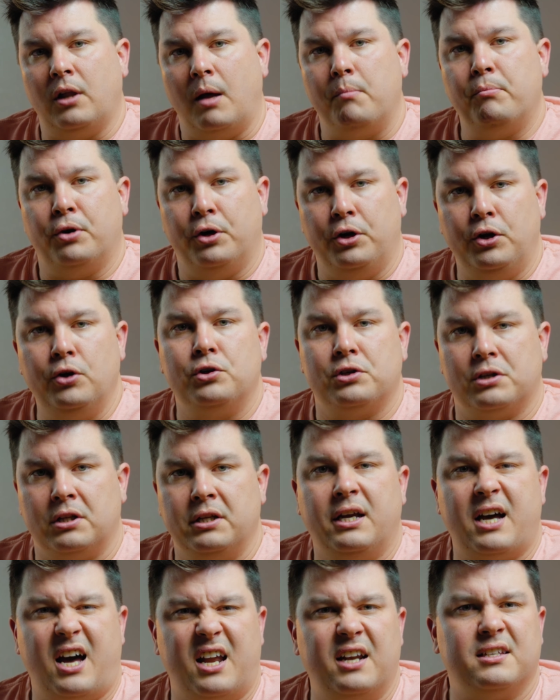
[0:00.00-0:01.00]
lumber
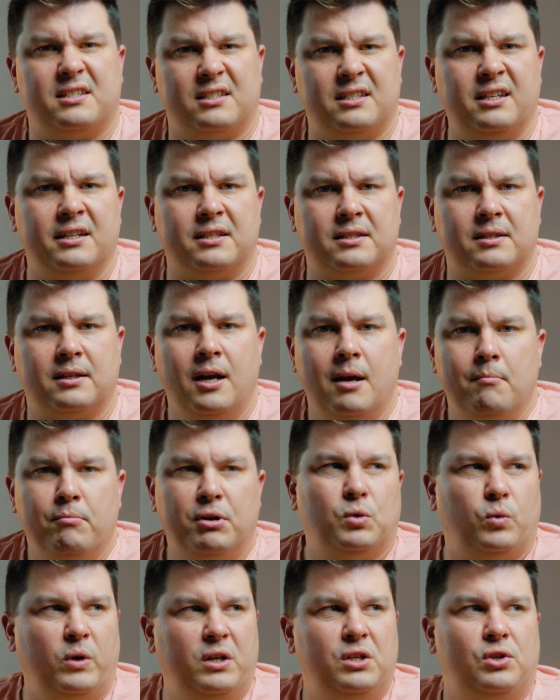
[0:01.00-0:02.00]
usually kind of sits,
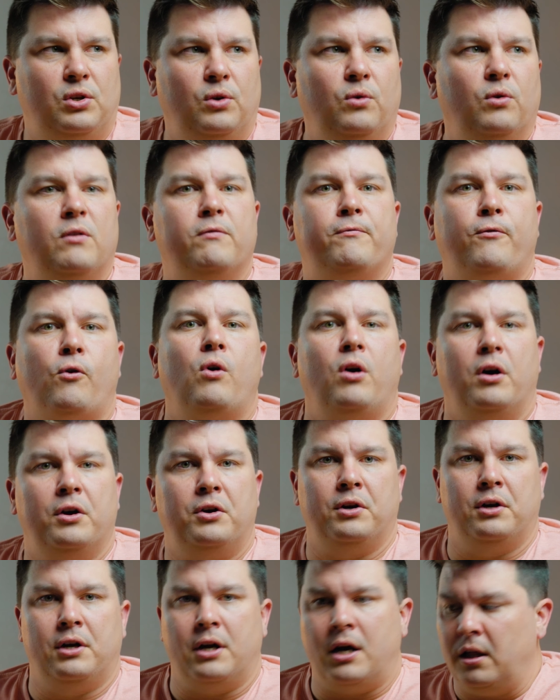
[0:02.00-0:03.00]
between two and
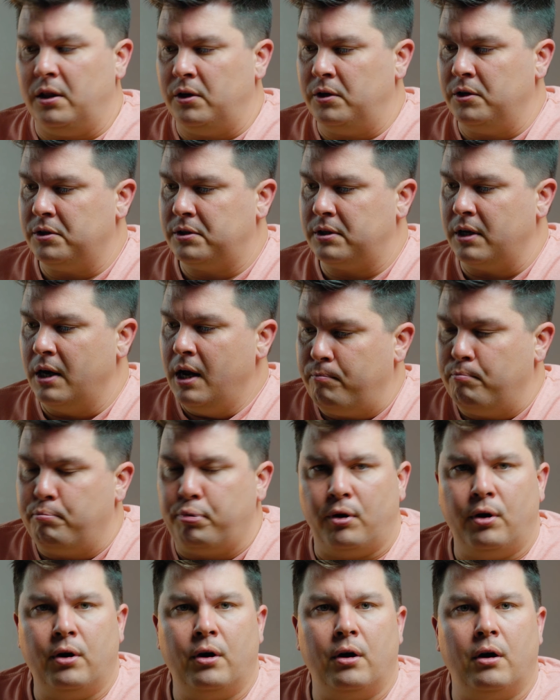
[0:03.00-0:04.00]
$400
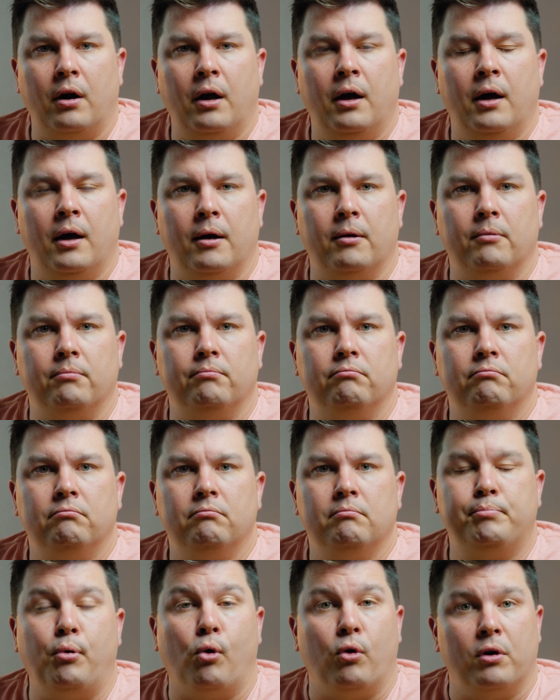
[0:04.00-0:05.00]
per uh,
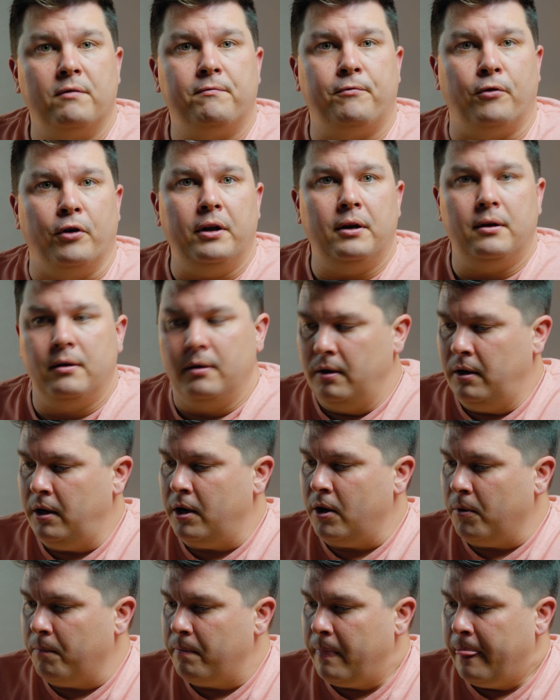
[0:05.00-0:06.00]
board foot you
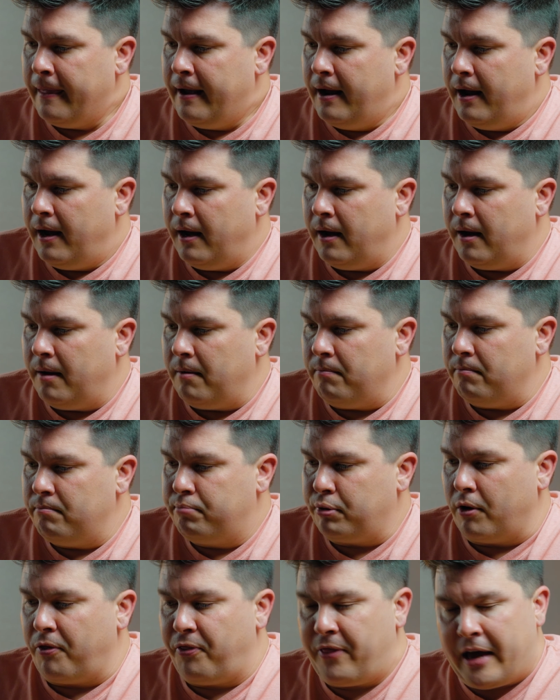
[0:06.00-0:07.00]
know, uh,
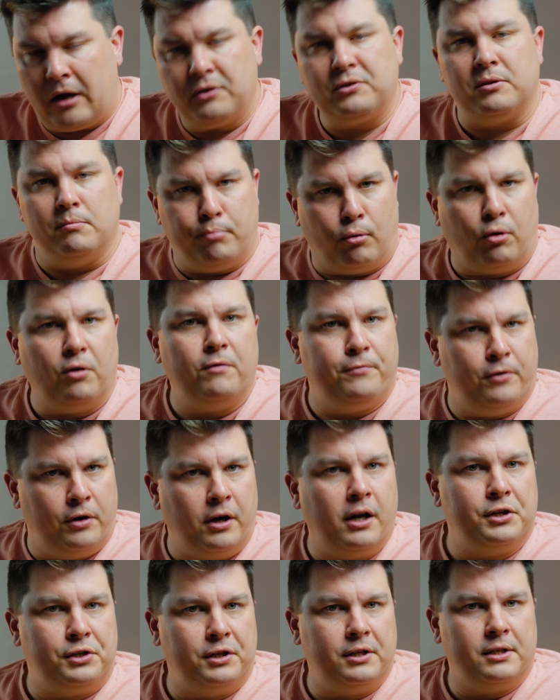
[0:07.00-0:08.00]
per thousand board foot,
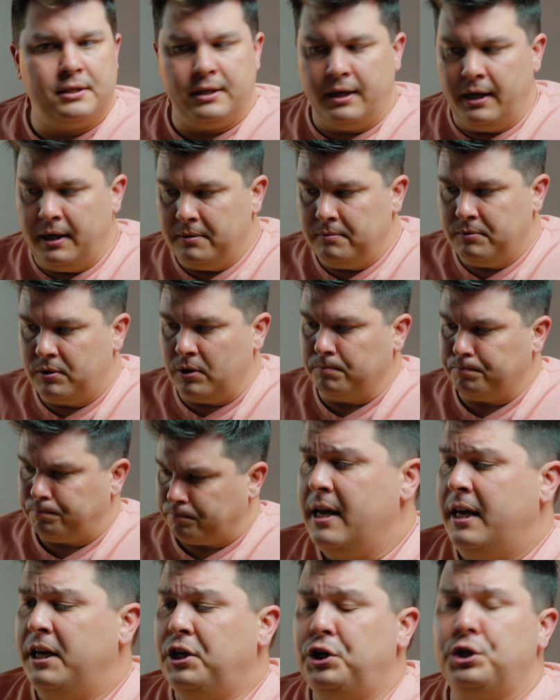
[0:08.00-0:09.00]
I should say. So
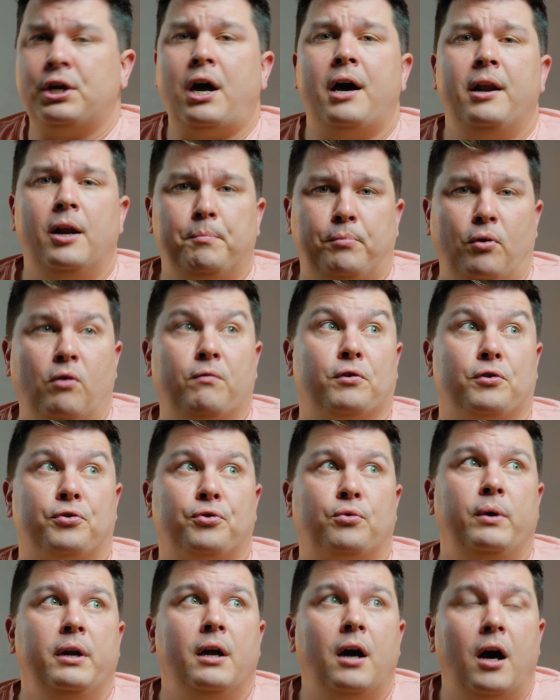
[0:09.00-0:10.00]
it shot up over
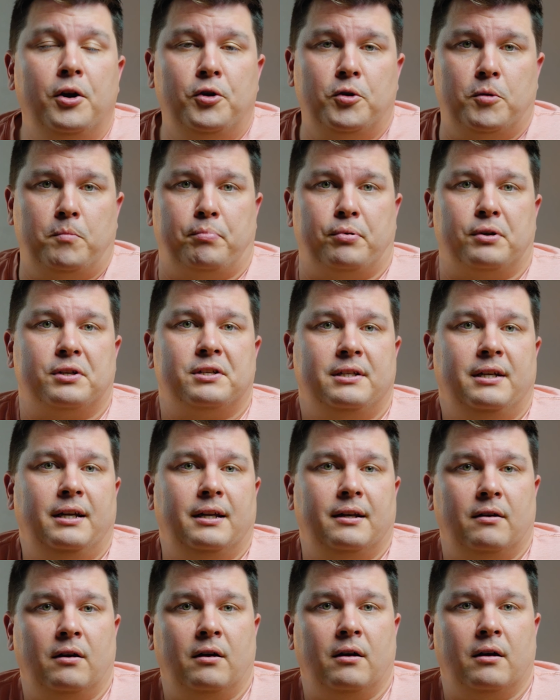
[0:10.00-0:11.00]

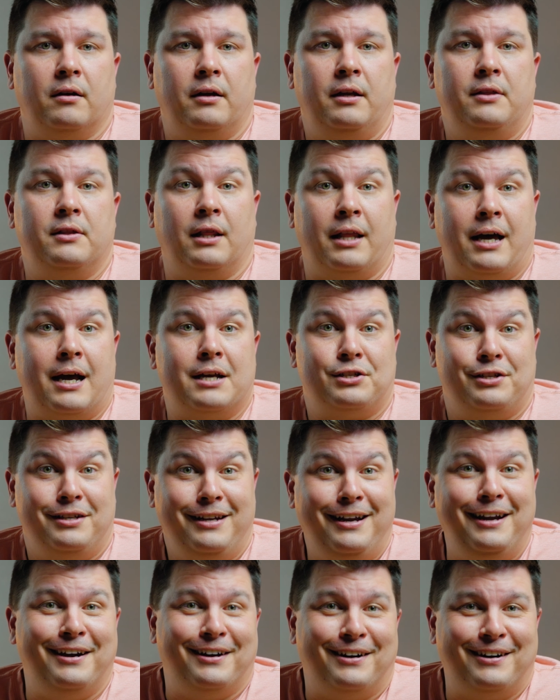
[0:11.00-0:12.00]
300% uh, in the last
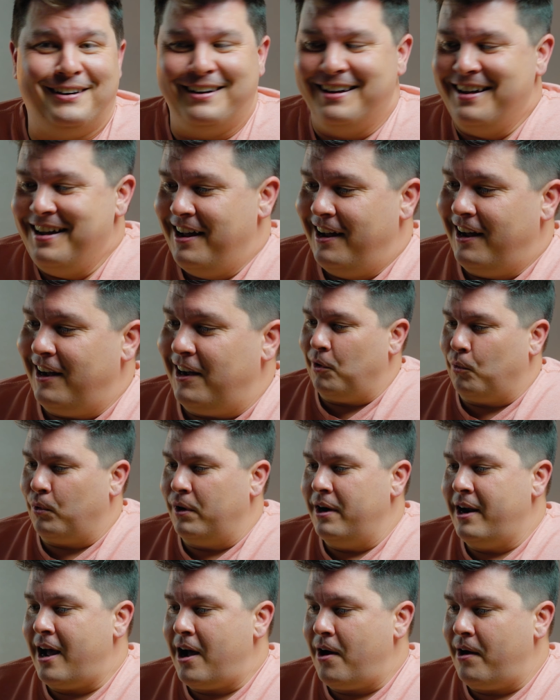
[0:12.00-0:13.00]
year. Uh,
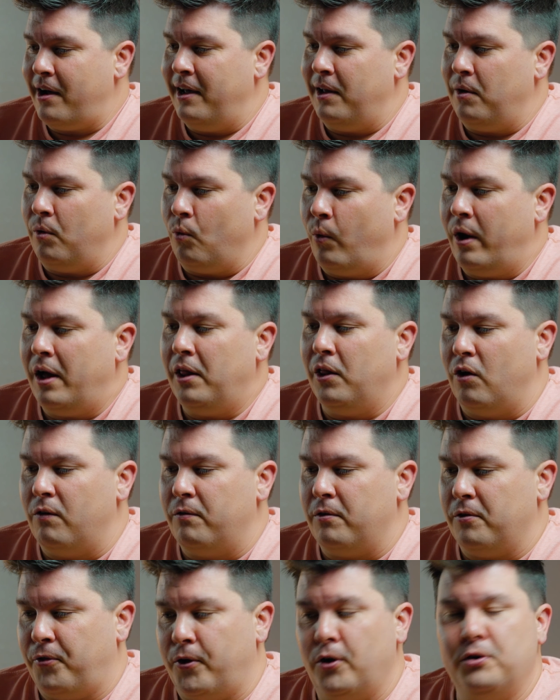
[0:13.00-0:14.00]
we're now at well
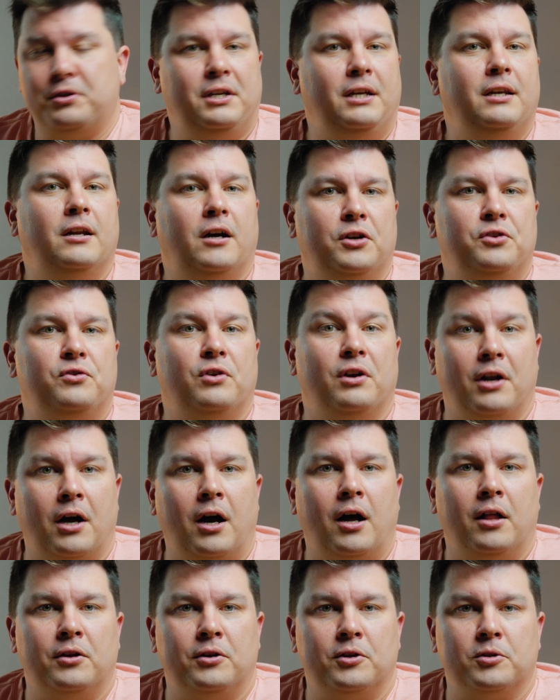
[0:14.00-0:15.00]
over
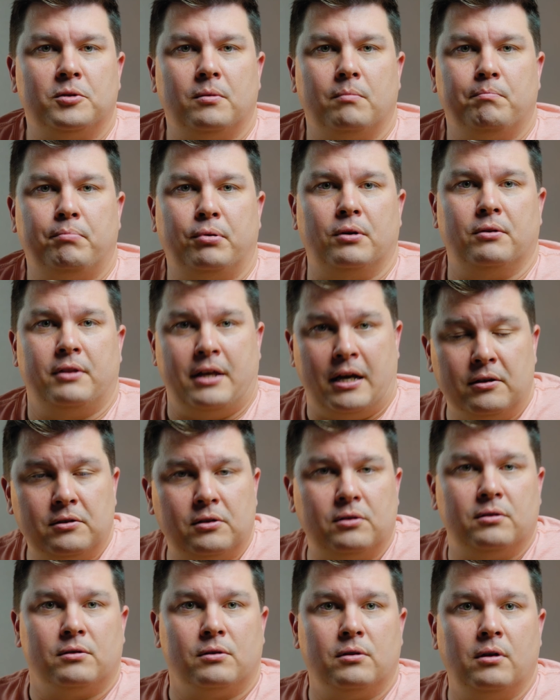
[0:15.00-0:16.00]
$1,300 per
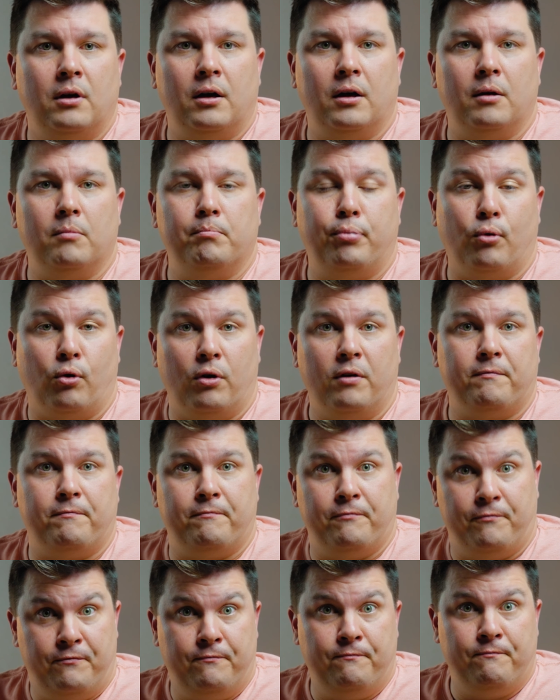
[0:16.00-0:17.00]
thousand uh, board
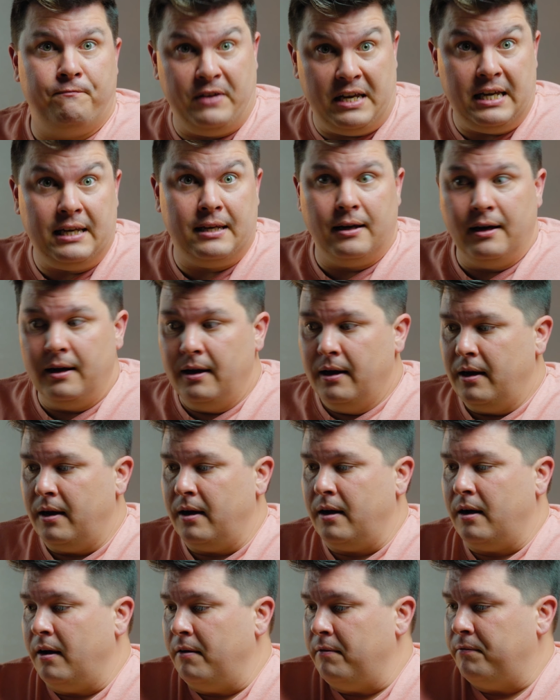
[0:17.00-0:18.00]
feet
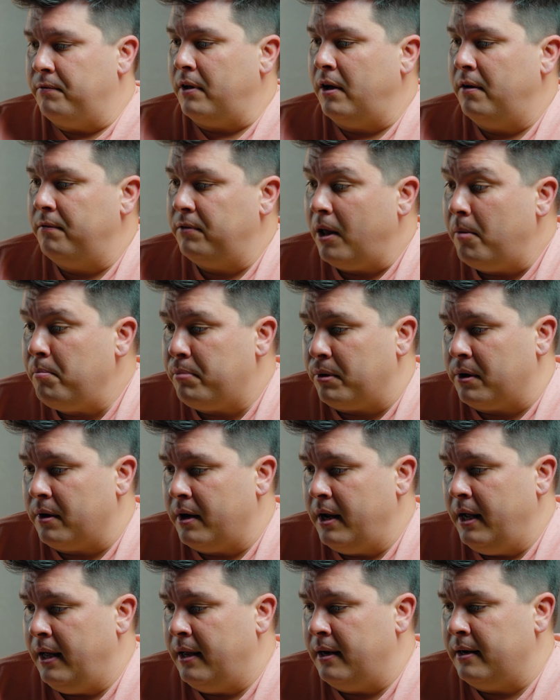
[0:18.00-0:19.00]
uh, of, of lumber.
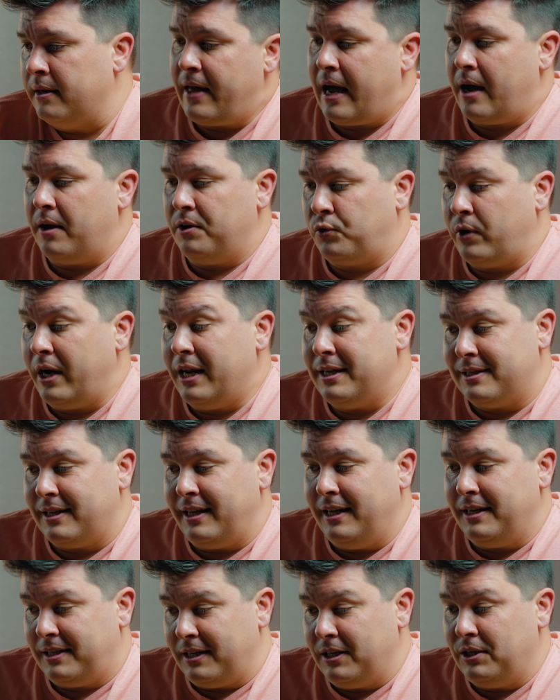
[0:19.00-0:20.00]
And that
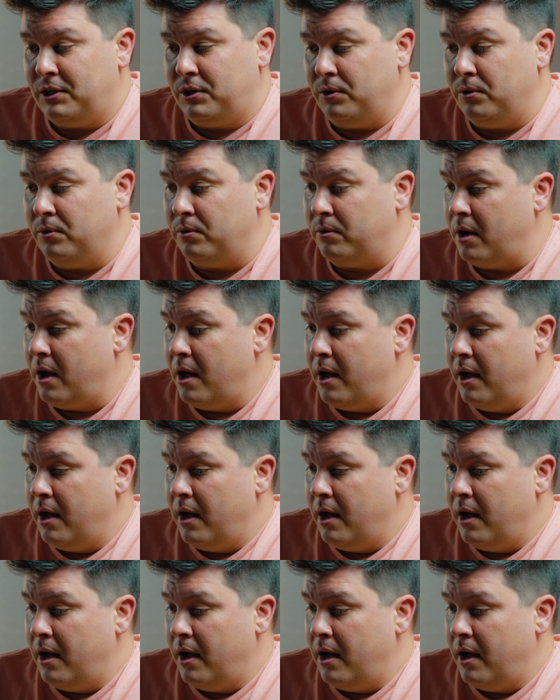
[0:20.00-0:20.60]
translates into,